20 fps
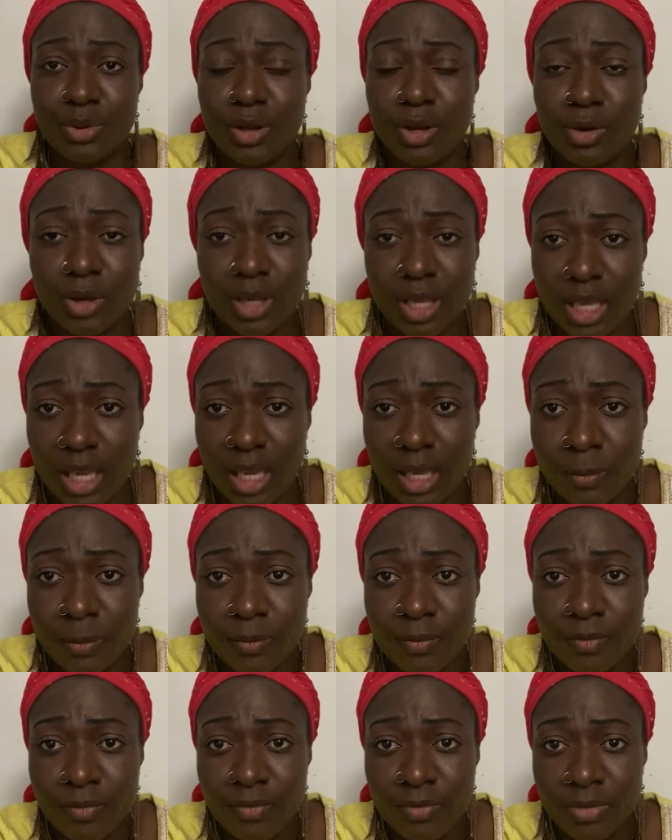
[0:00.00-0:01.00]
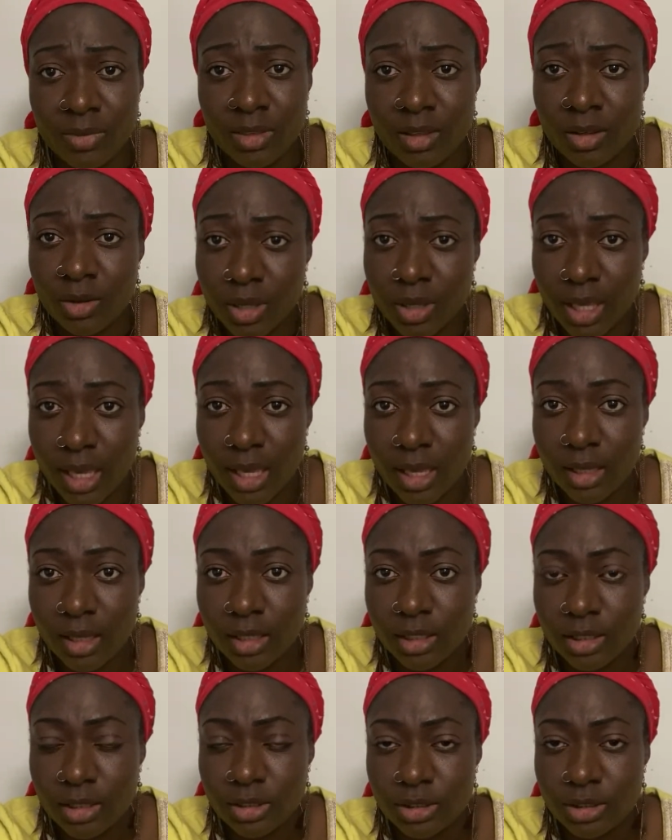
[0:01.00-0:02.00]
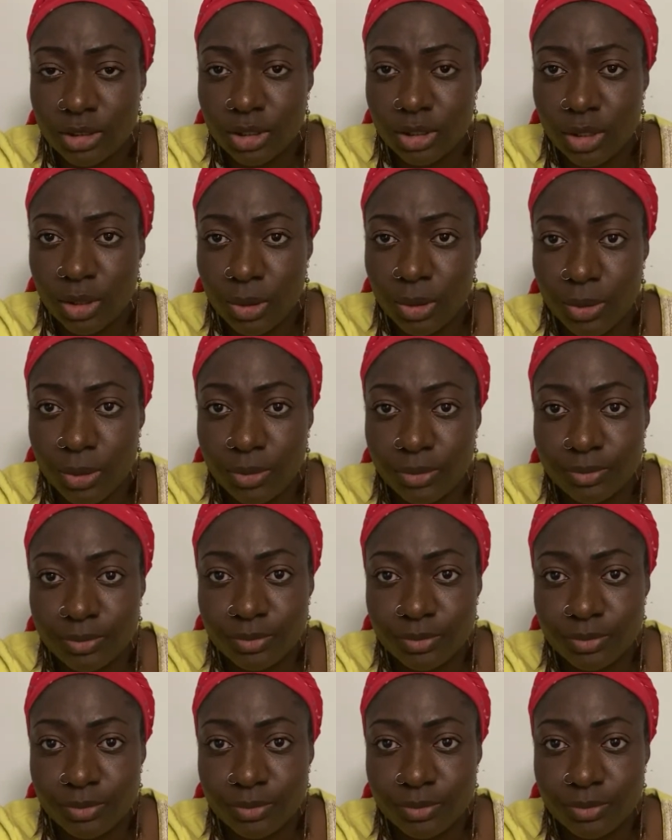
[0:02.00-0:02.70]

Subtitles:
Okay. So